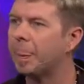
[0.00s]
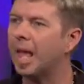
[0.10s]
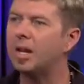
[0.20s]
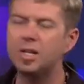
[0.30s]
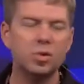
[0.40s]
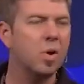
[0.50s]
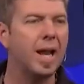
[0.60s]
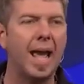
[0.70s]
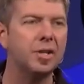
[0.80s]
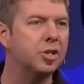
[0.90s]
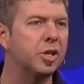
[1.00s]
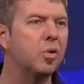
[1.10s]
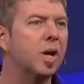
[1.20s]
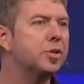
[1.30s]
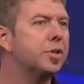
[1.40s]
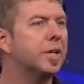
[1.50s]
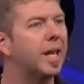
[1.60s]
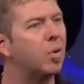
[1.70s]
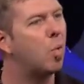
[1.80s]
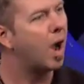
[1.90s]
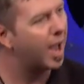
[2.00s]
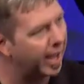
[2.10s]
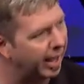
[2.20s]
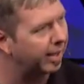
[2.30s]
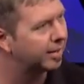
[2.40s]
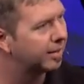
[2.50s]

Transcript: And I just want to ask you the question today why?